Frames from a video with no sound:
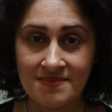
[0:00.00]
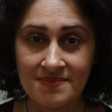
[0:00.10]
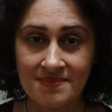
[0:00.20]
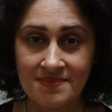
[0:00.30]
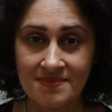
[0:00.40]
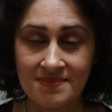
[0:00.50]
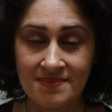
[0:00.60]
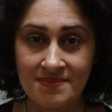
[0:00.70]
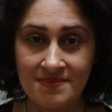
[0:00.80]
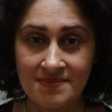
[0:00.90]

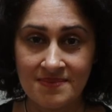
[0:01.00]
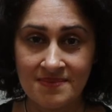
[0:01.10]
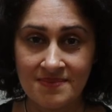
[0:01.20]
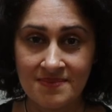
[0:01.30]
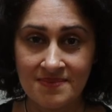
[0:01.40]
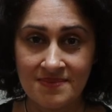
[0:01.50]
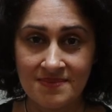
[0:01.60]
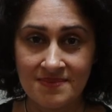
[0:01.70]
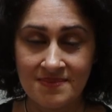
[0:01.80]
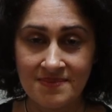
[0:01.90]

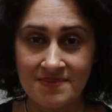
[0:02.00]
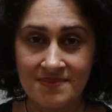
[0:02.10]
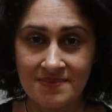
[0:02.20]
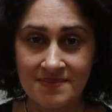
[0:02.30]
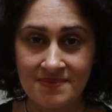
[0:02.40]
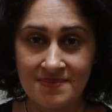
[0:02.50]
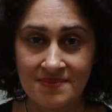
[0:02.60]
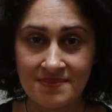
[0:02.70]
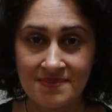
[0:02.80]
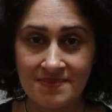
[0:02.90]

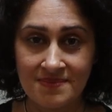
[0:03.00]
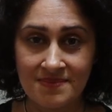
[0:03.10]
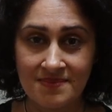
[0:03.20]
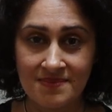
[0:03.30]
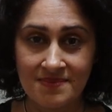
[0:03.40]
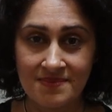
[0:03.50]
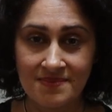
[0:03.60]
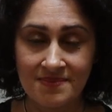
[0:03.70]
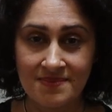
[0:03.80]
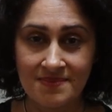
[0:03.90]

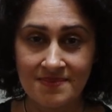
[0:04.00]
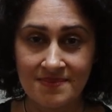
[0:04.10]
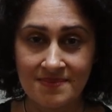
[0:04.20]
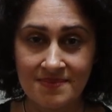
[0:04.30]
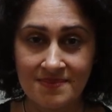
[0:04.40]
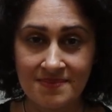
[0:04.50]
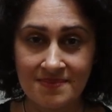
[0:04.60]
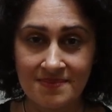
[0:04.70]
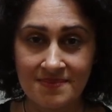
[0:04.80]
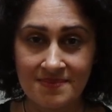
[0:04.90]

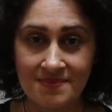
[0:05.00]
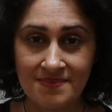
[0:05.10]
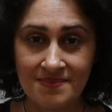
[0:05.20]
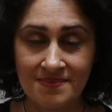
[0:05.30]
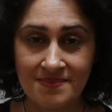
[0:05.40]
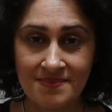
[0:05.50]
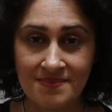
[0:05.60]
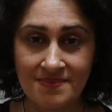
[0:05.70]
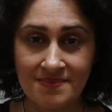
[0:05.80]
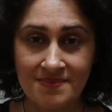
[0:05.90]

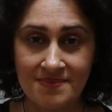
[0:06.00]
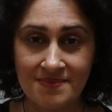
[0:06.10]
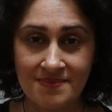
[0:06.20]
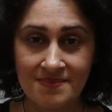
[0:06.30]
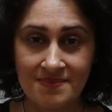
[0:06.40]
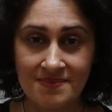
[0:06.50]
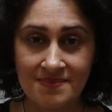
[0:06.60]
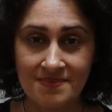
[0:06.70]
[no speech]